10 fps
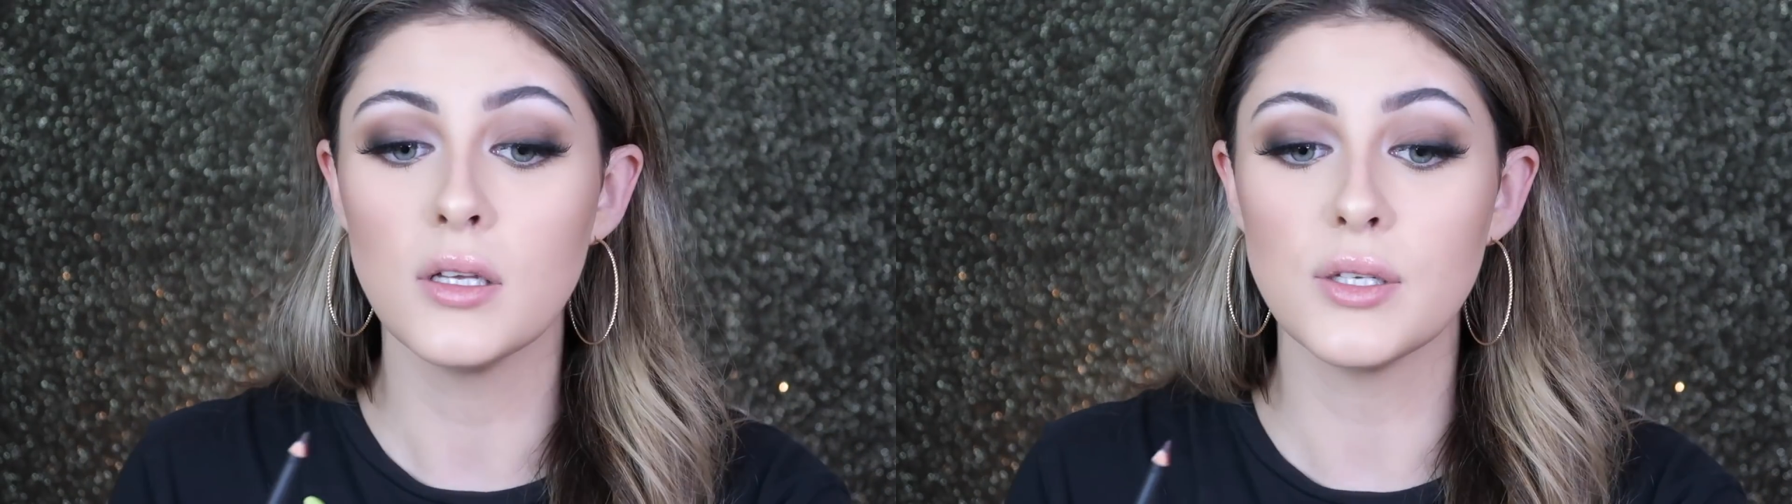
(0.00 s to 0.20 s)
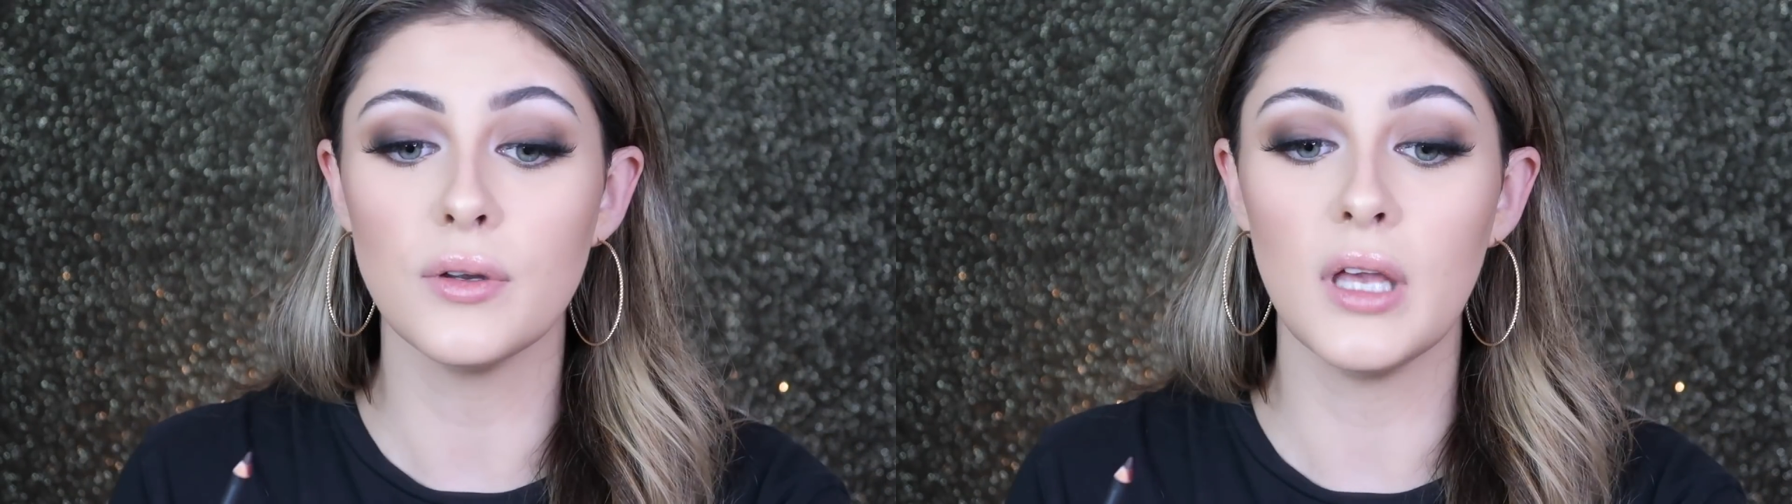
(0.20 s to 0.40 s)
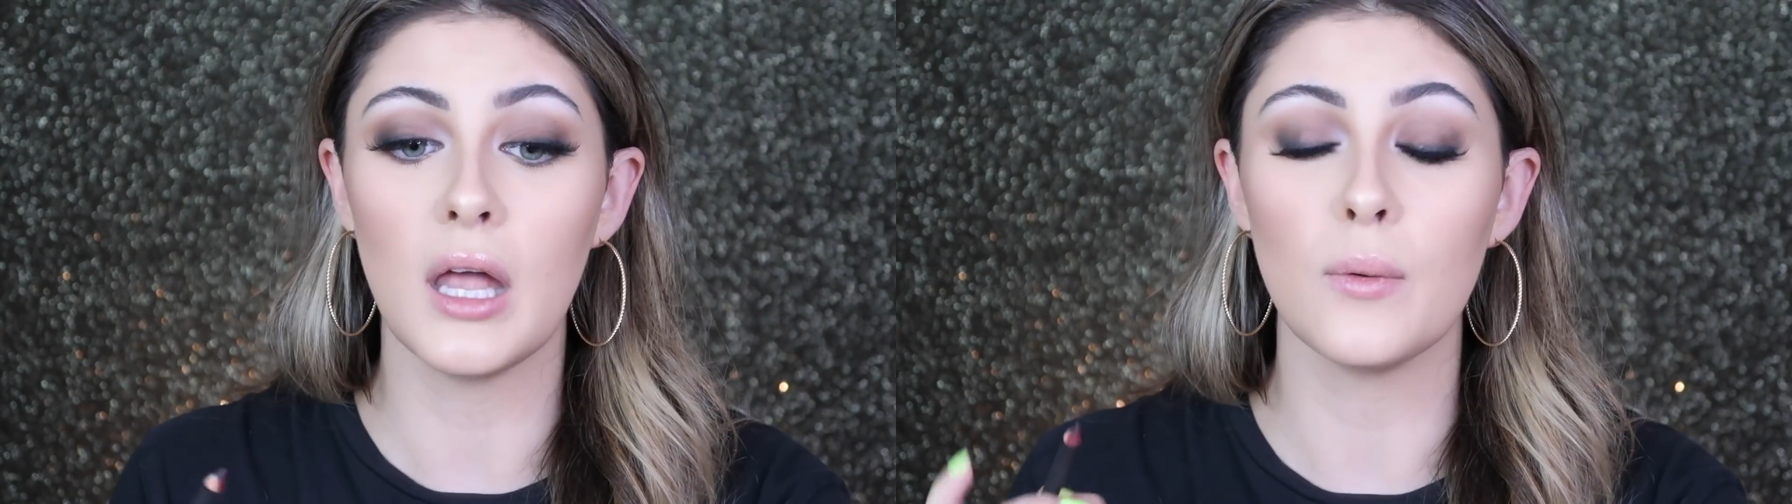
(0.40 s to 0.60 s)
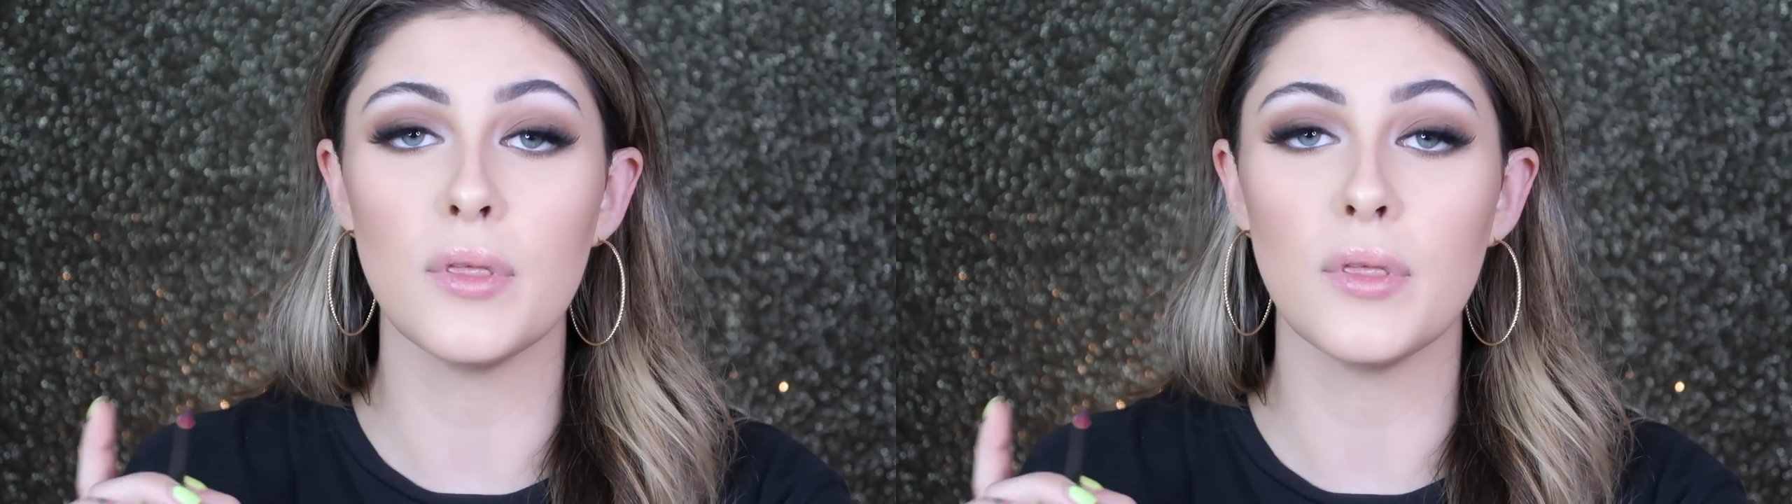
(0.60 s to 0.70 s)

So again,